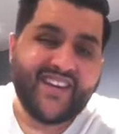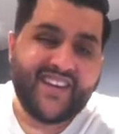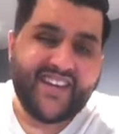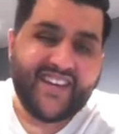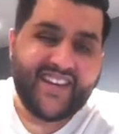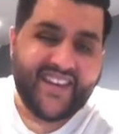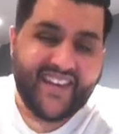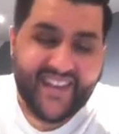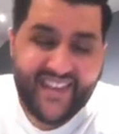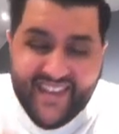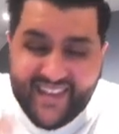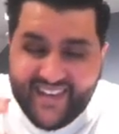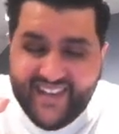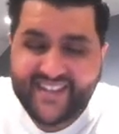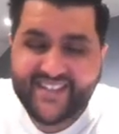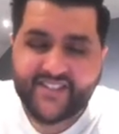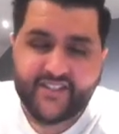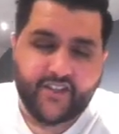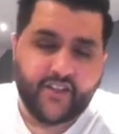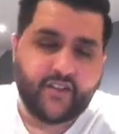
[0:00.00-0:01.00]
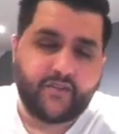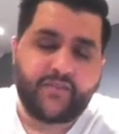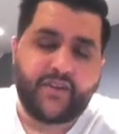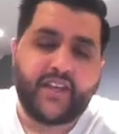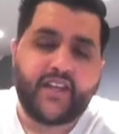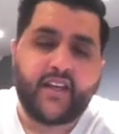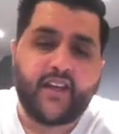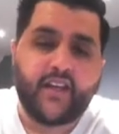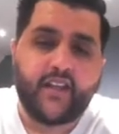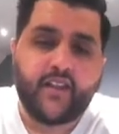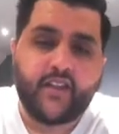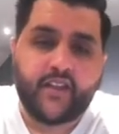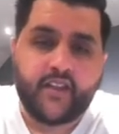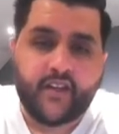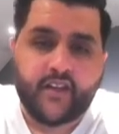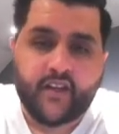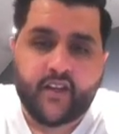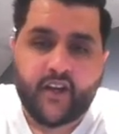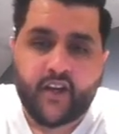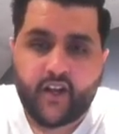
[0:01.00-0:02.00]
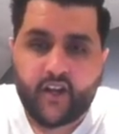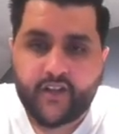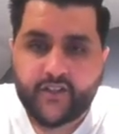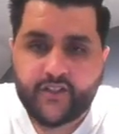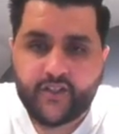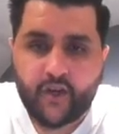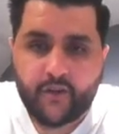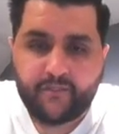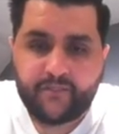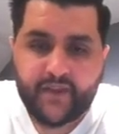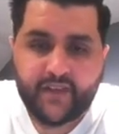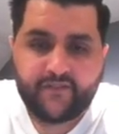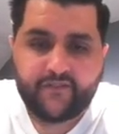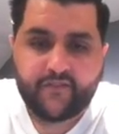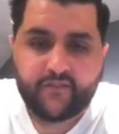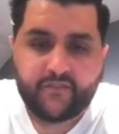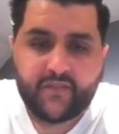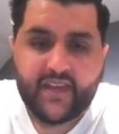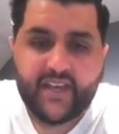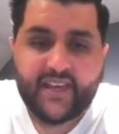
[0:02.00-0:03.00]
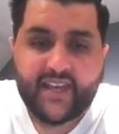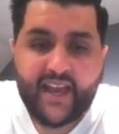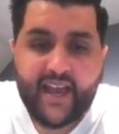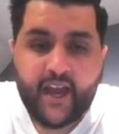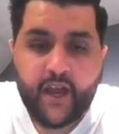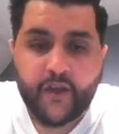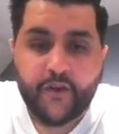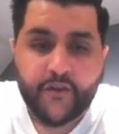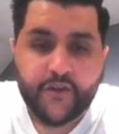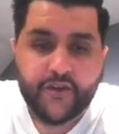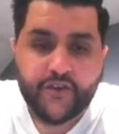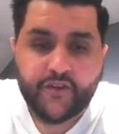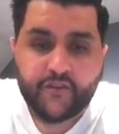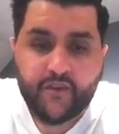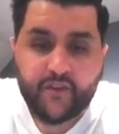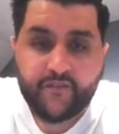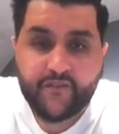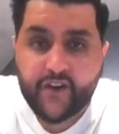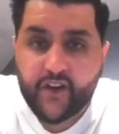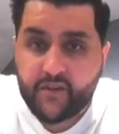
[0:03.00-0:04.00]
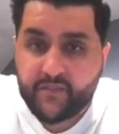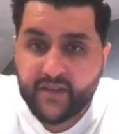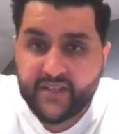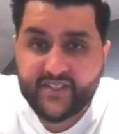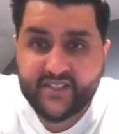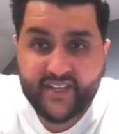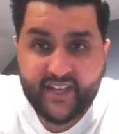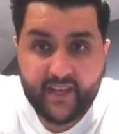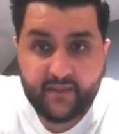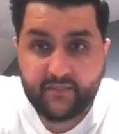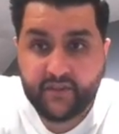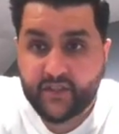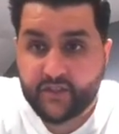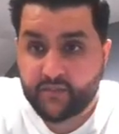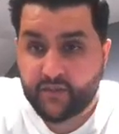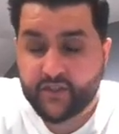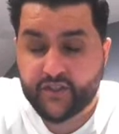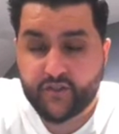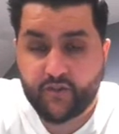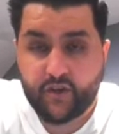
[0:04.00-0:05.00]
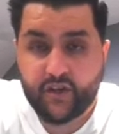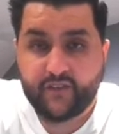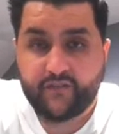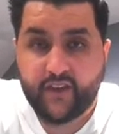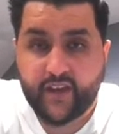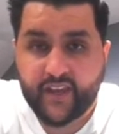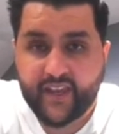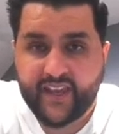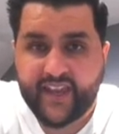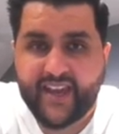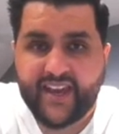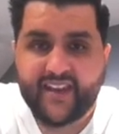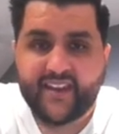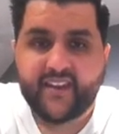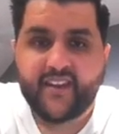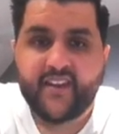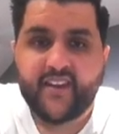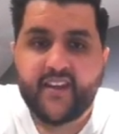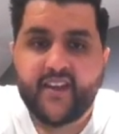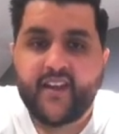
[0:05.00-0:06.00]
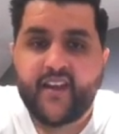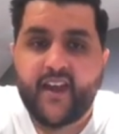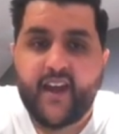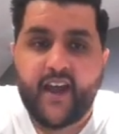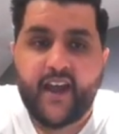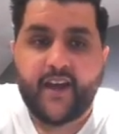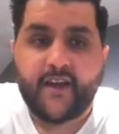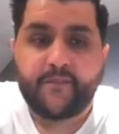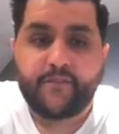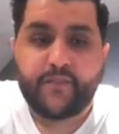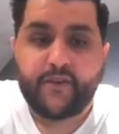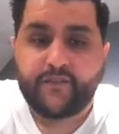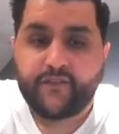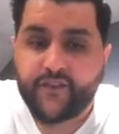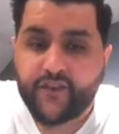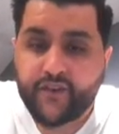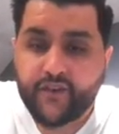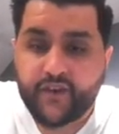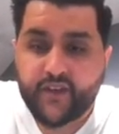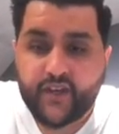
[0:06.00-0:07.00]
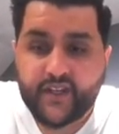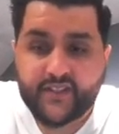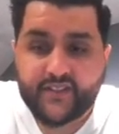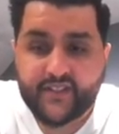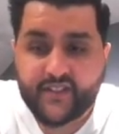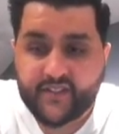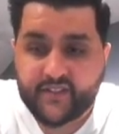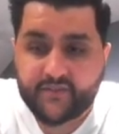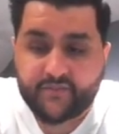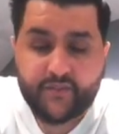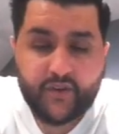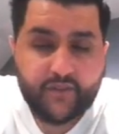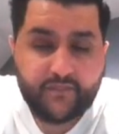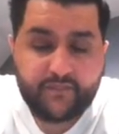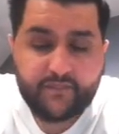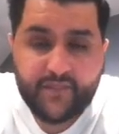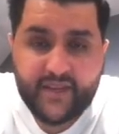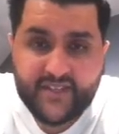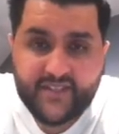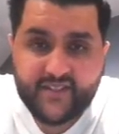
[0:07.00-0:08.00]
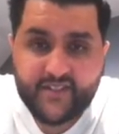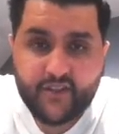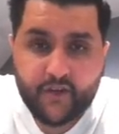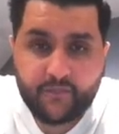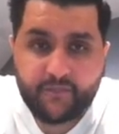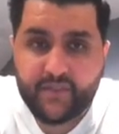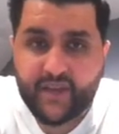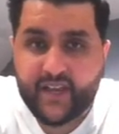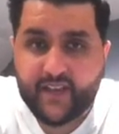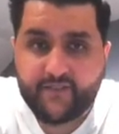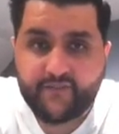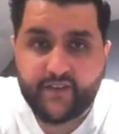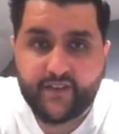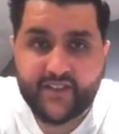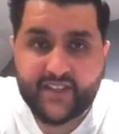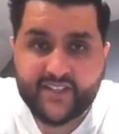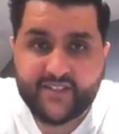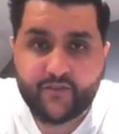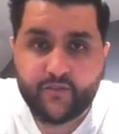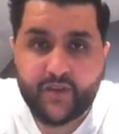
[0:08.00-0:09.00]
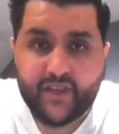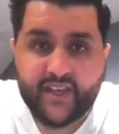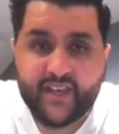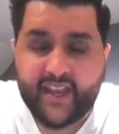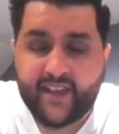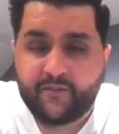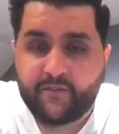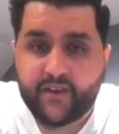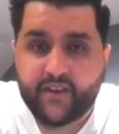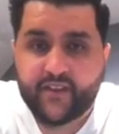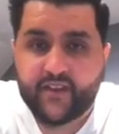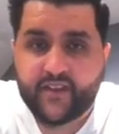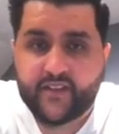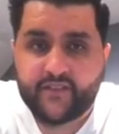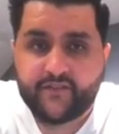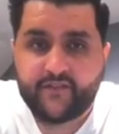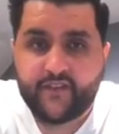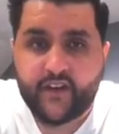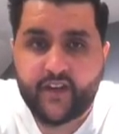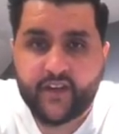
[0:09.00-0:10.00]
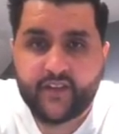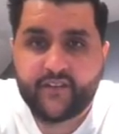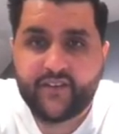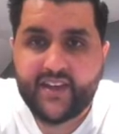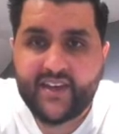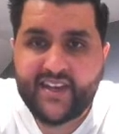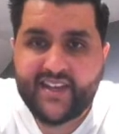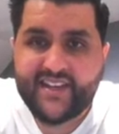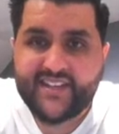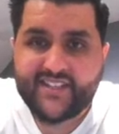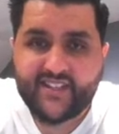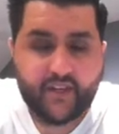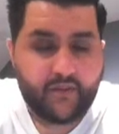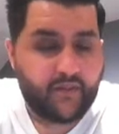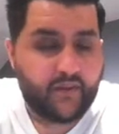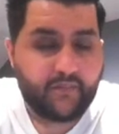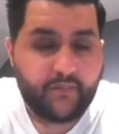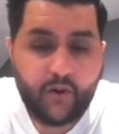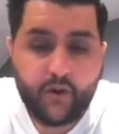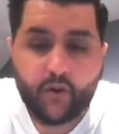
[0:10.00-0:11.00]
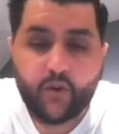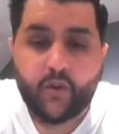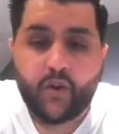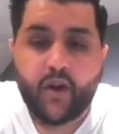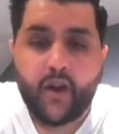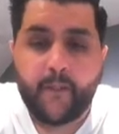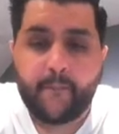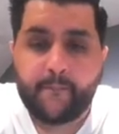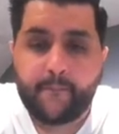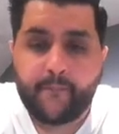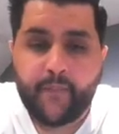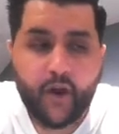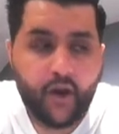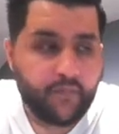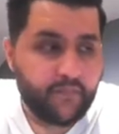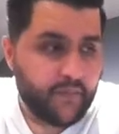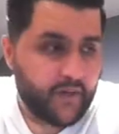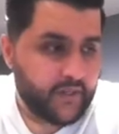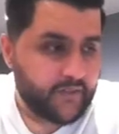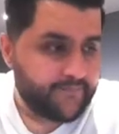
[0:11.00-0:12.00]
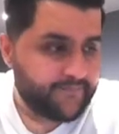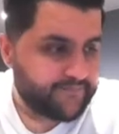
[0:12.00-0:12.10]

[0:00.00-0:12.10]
he is going to be the kind of like top pick for me. I'm going to do my very best to get him into my squad if I can. But for you guys, this is my best top pick for this week, game week 35. It's going to be Paul Pogba.